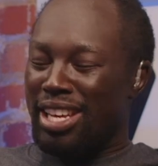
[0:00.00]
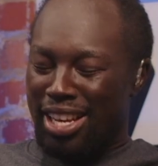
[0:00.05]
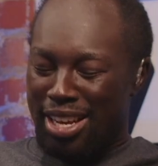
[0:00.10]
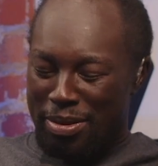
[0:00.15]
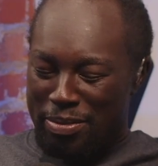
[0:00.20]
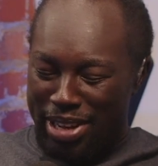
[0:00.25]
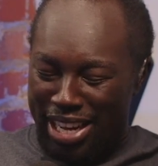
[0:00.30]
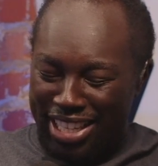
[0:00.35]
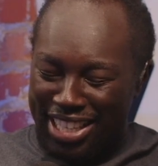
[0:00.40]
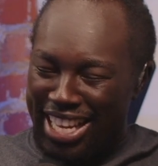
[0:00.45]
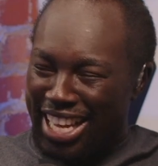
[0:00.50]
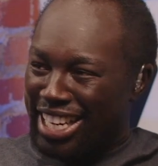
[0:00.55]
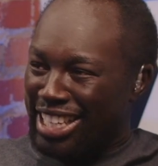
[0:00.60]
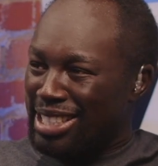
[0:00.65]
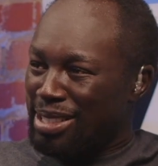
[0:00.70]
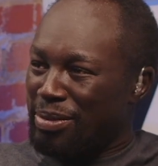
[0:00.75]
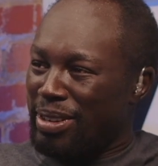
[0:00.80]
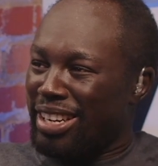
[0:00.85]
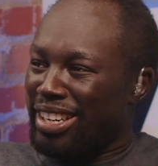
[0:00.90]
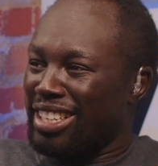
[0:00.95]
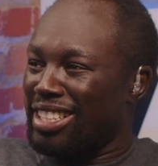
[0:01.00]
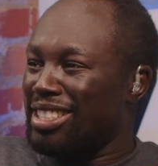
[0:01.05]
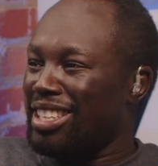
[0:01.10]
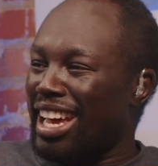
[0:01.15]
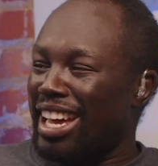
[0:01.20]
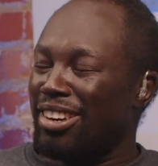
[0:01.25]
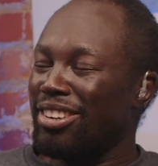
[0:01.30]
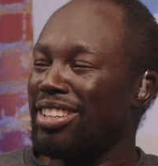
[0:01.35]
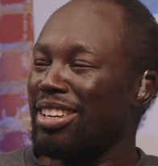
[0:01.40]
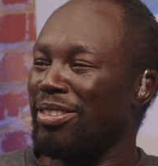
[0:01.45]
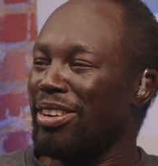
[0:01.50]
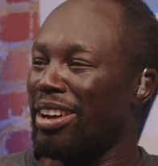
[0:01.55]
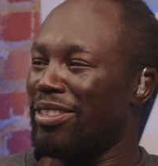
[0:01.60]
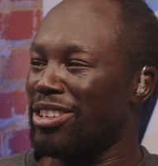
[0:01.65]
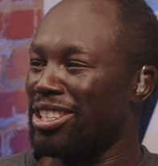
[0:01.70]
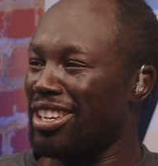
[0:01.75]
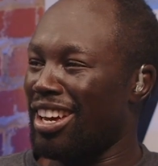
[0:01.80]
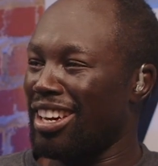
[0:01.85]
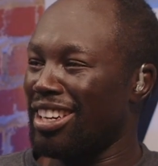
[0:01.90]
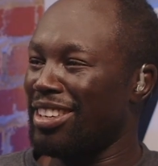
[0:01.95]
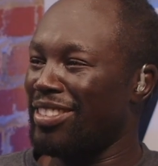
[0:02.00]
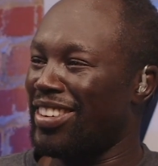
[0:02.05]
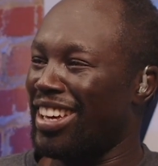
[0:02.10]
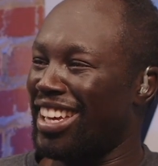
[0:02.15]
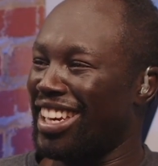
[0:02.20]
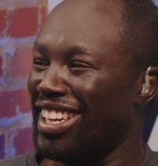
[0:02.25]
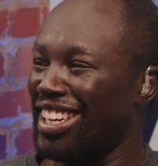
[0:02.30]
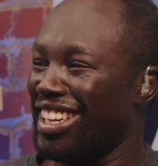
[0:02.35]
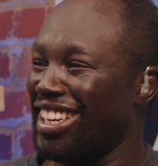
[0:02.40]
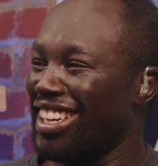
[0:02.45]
about that experience. I don't think we ever talked about it.